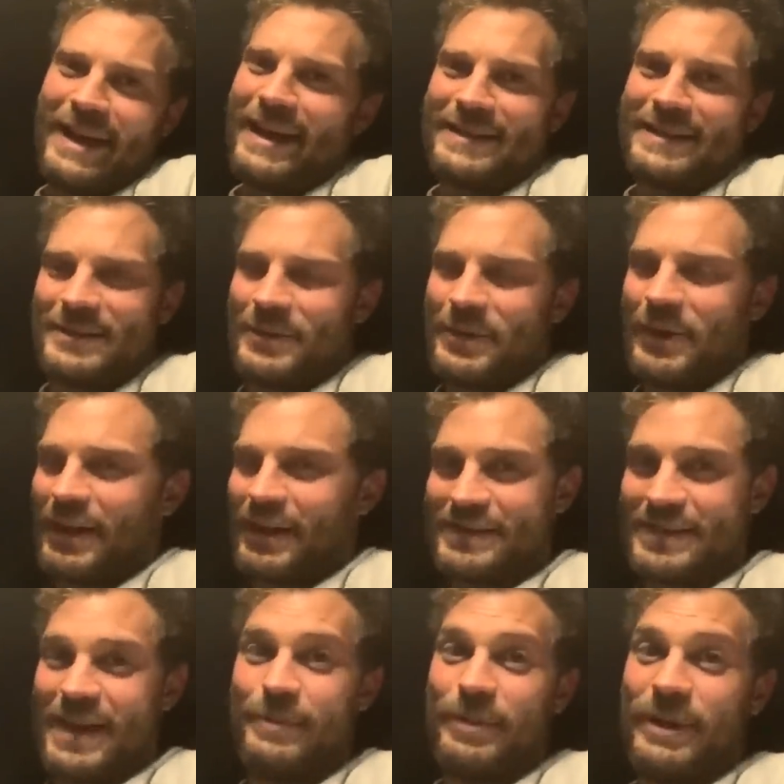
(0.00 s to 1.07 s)
I guess is all I
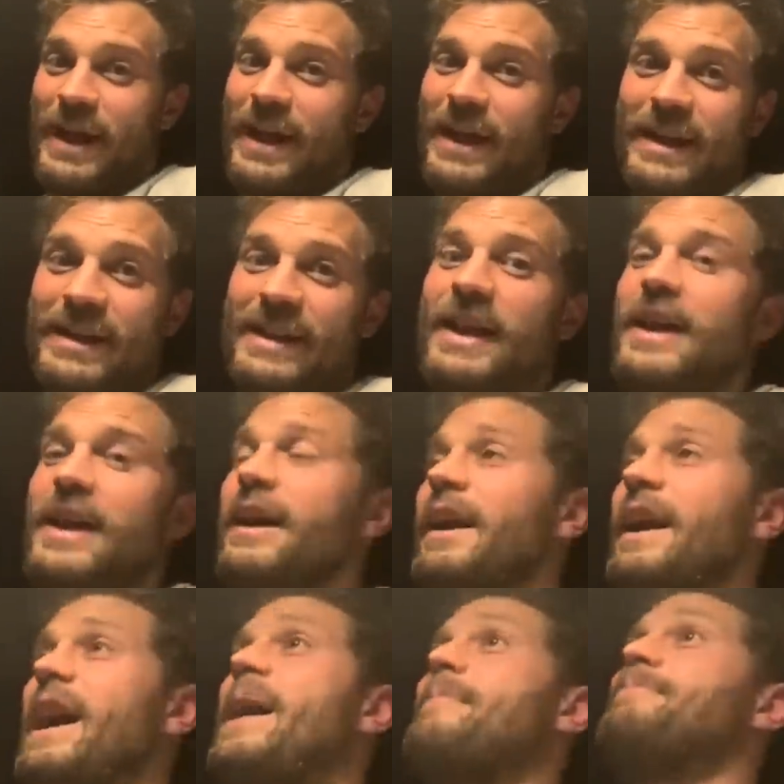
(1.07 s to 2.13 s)
can say. But I had an
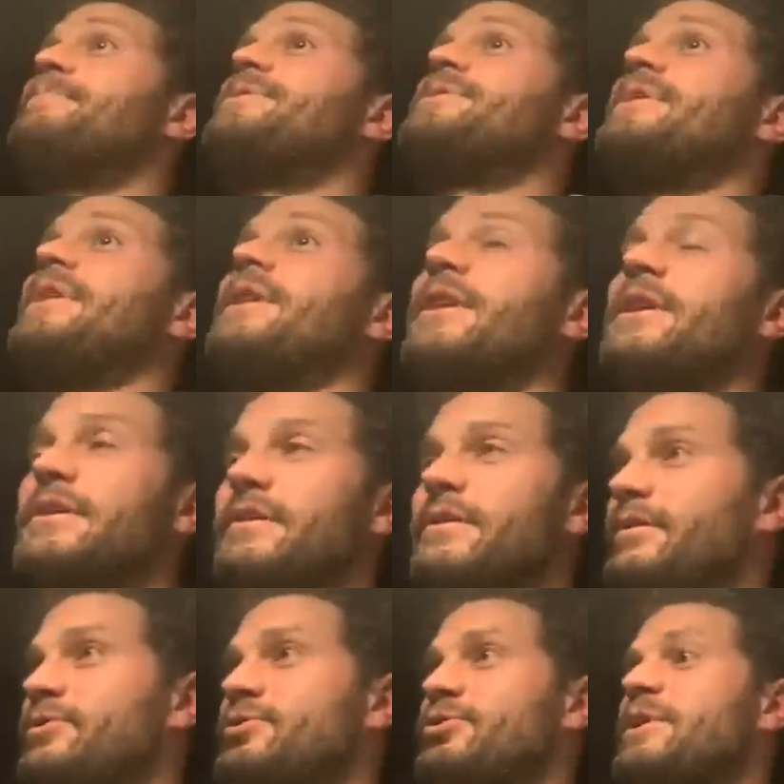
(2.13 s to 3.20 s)
absolute
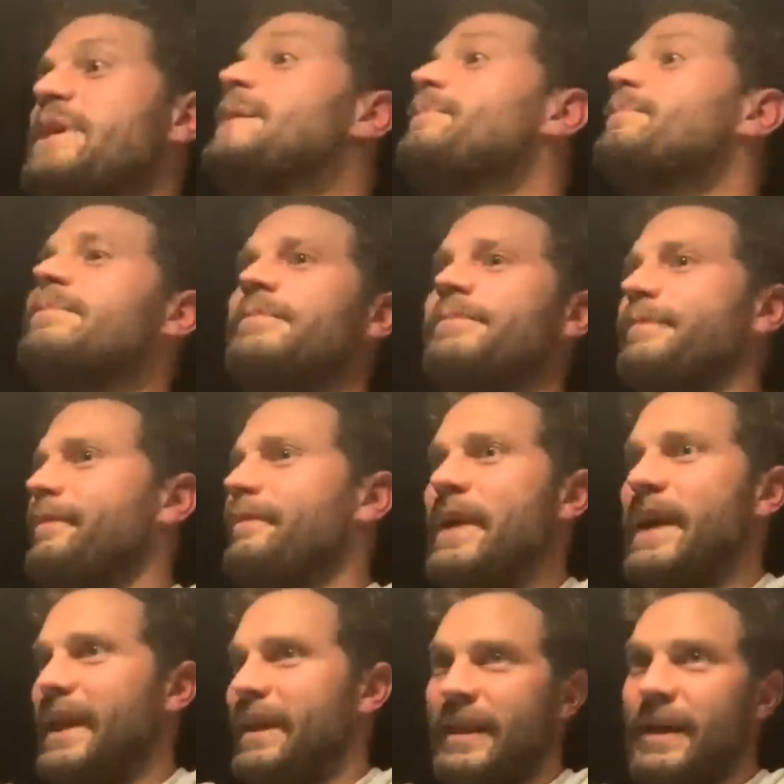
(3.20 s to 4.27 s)
dream
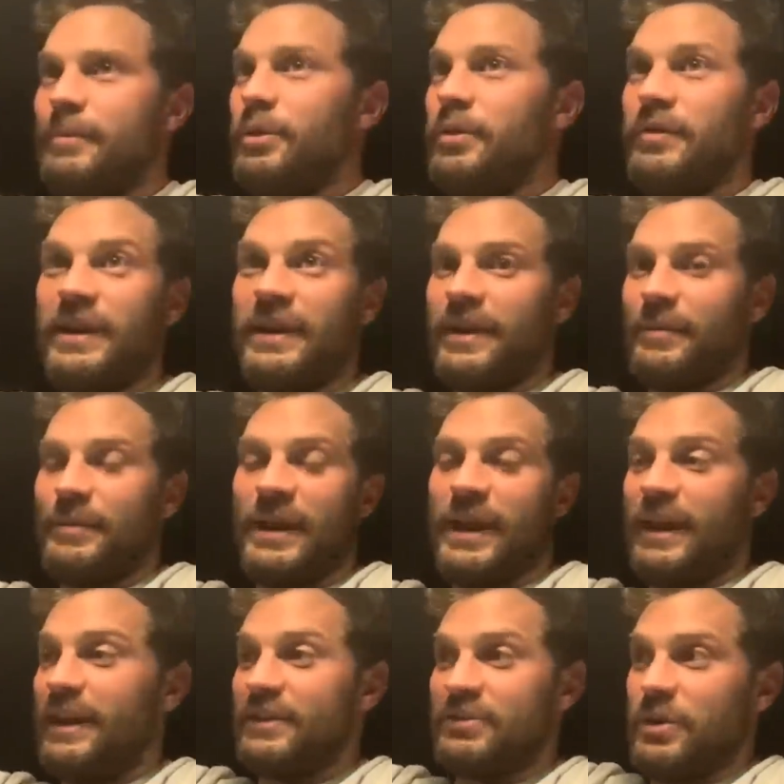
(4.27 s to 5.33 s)
making that movie. I
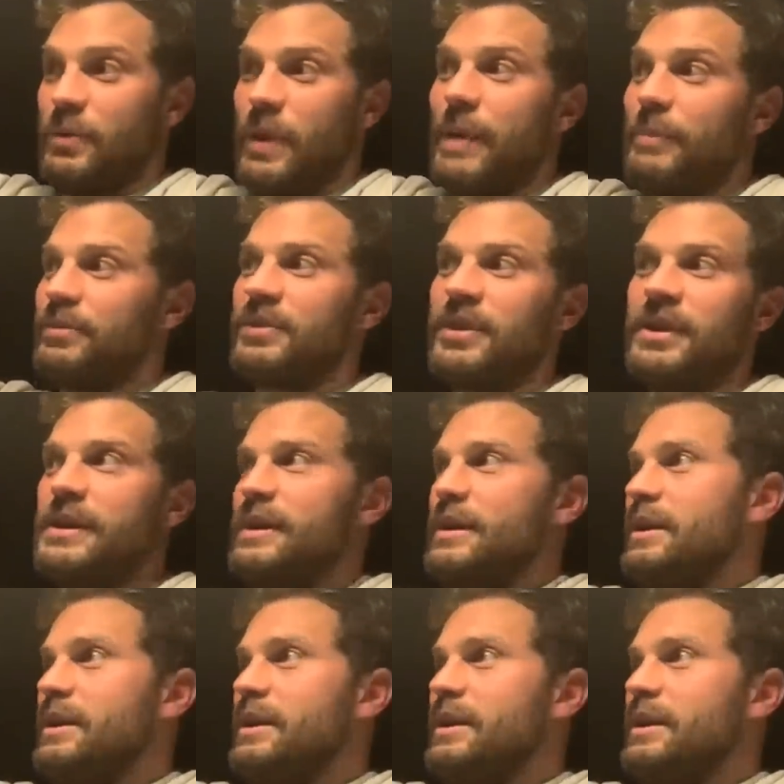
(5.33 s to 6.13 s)
mean, I literally wrapped